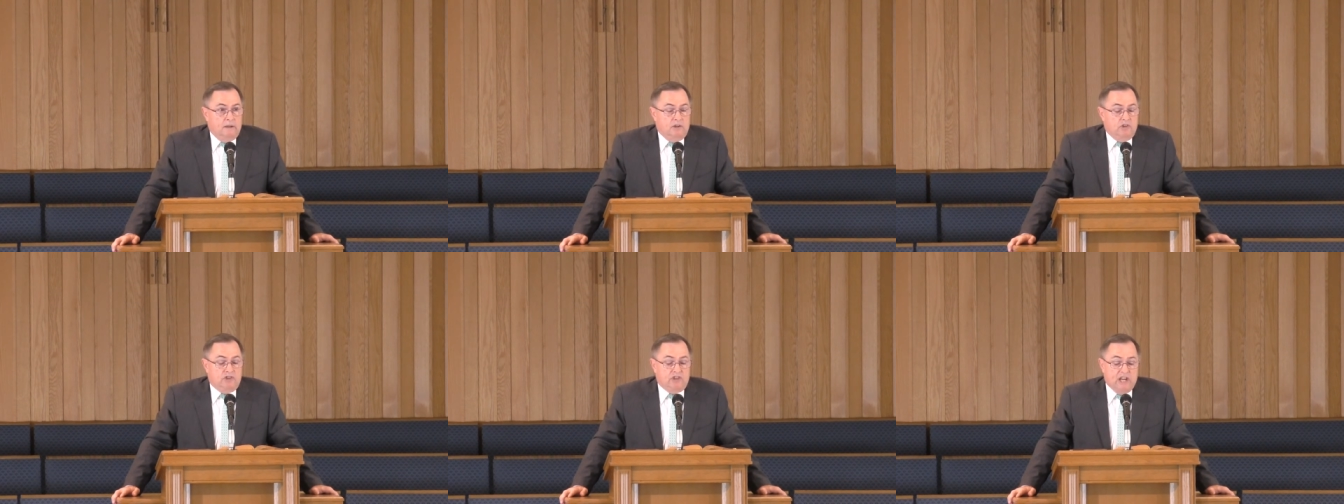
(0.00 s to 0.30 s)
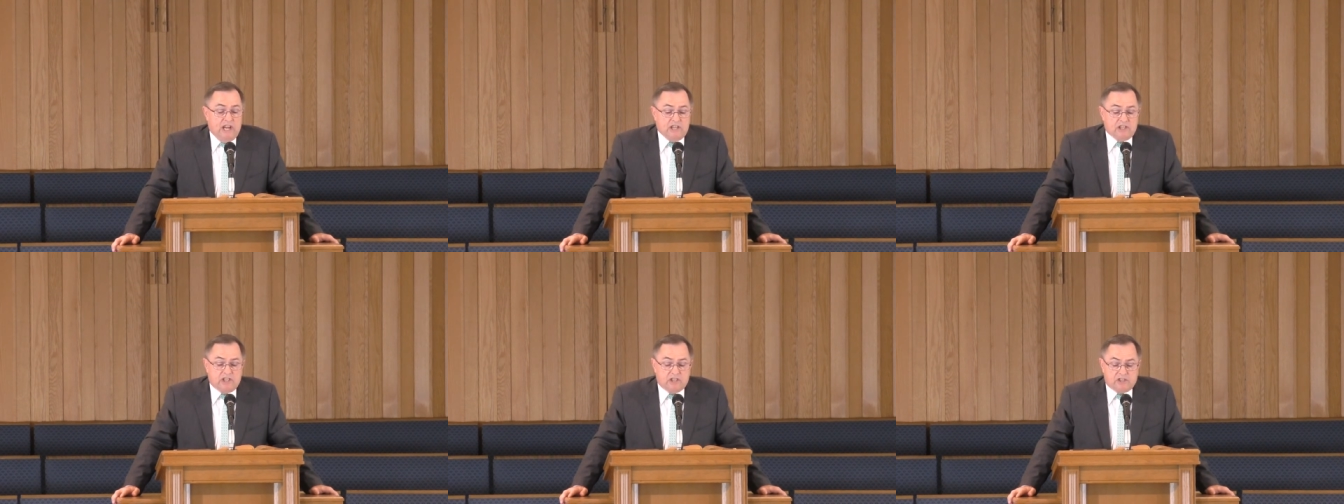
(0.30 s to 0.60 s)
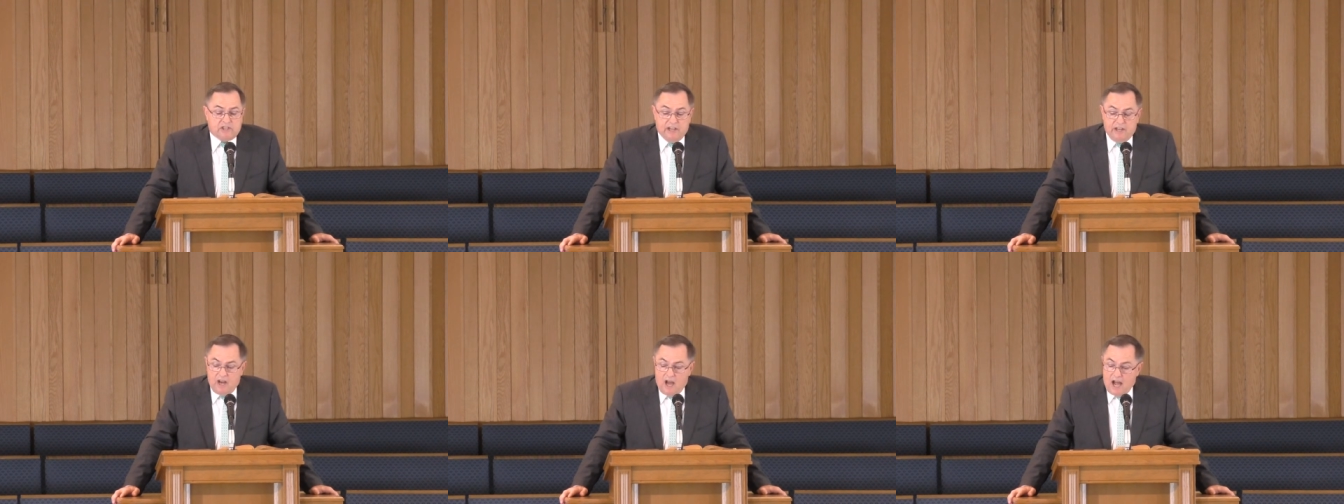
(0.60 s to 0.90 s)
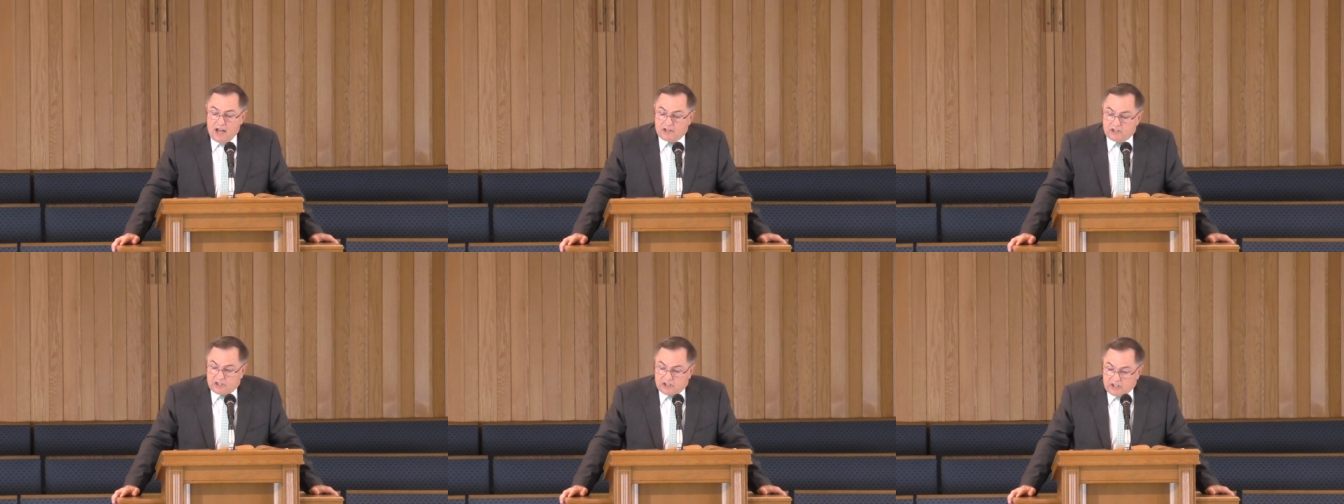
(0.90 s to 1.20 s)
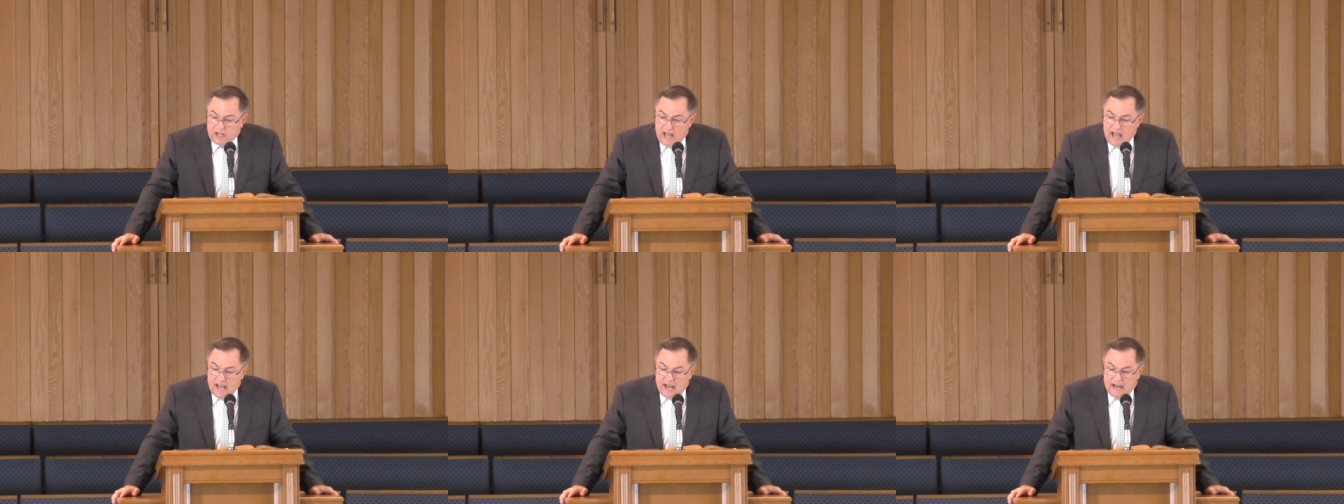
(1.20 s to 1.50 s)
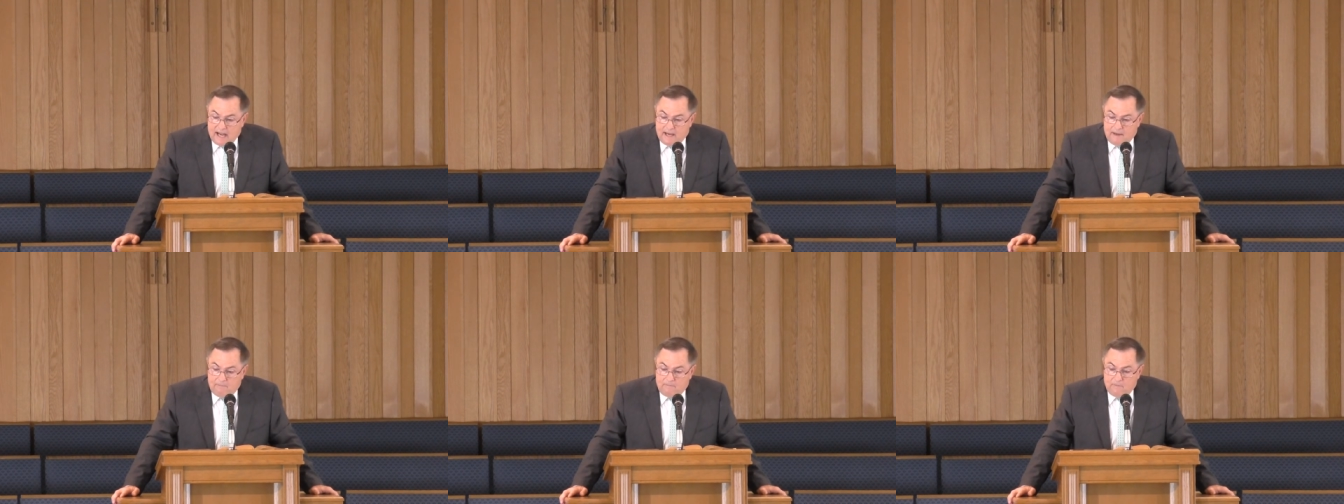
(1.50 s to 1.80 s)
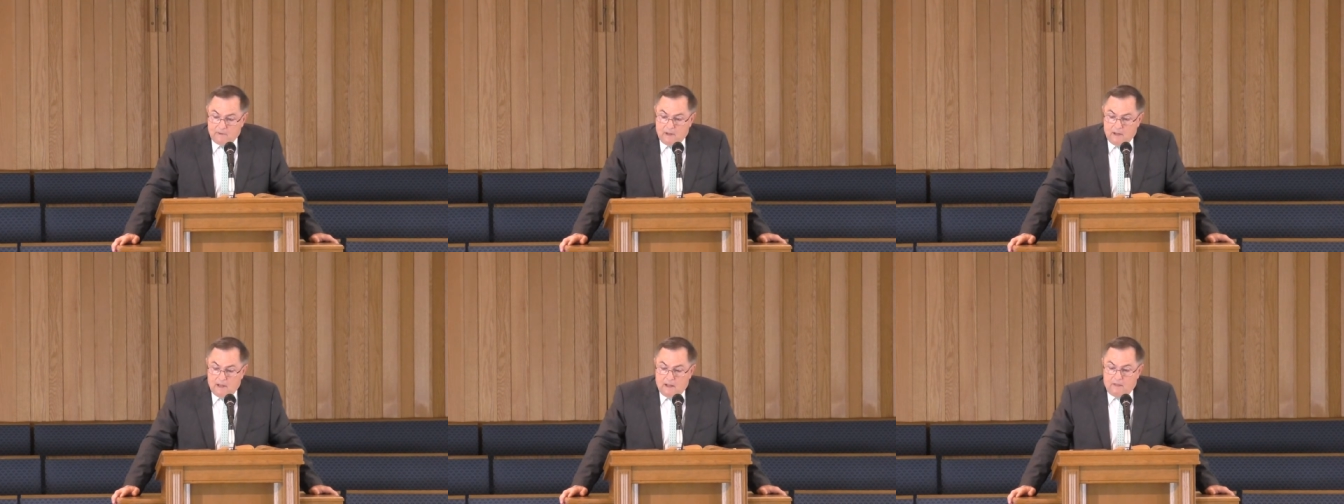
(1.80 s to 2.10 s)
Jesus did not say
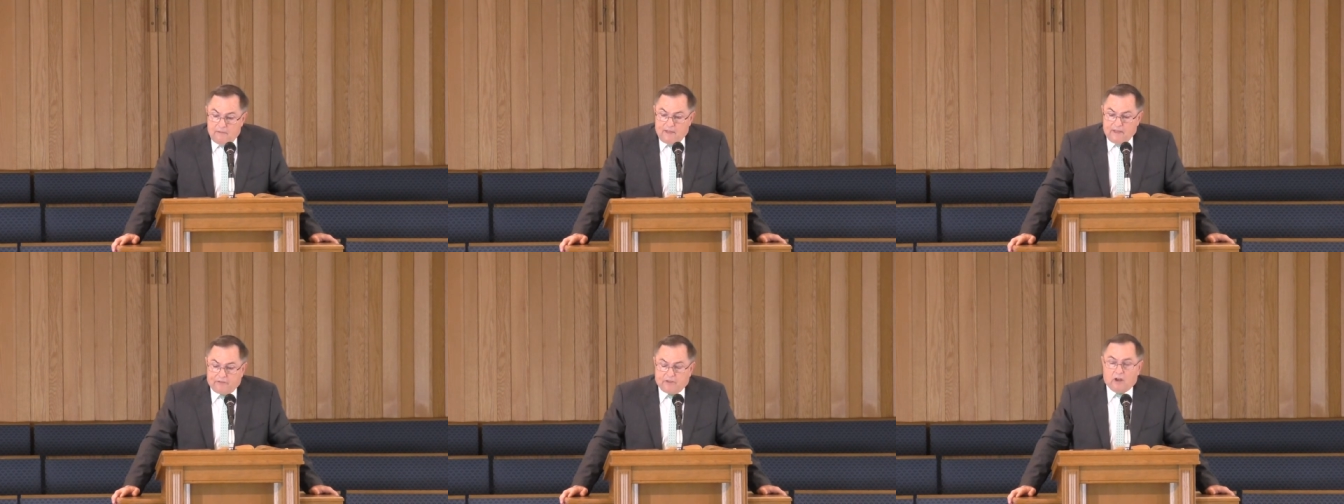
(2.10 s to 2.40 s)
that